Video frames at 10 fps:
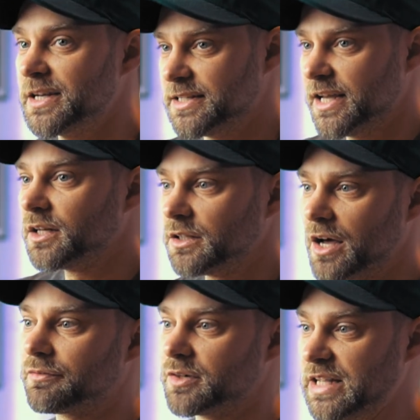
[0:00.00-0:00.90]
did a
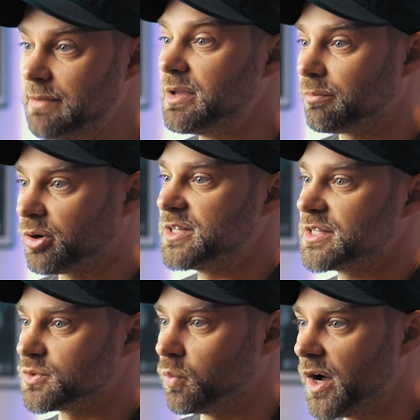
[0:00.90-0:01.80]
lot for Damian
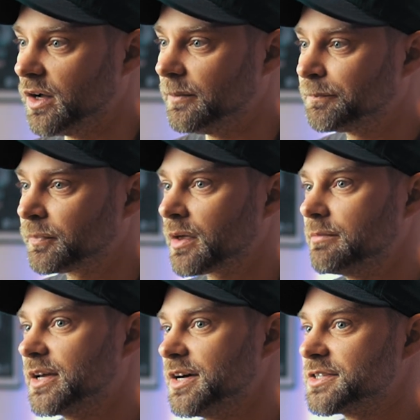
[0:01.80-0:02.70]
Priest as well,
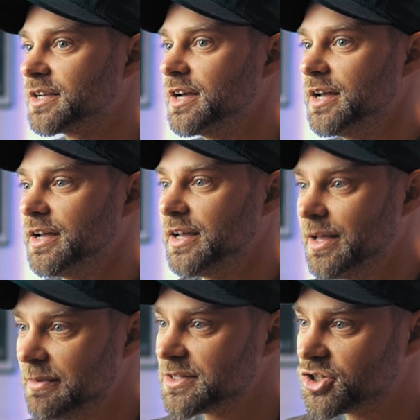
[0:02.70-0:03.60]
because
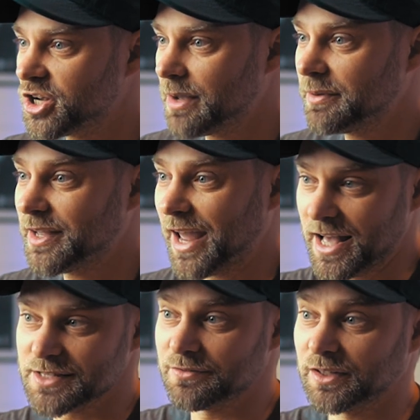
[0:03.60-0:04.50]
him as a champion
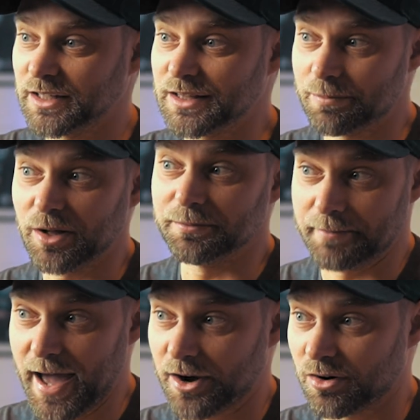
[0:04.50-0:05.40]
hasn't felt like the belt
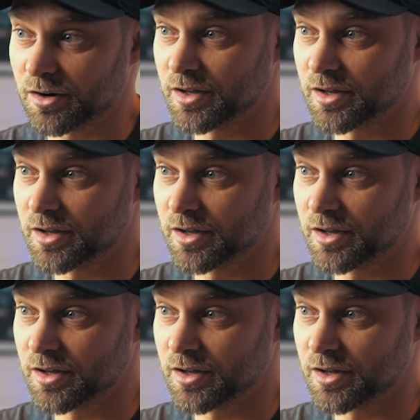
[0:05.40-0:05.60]
mattered.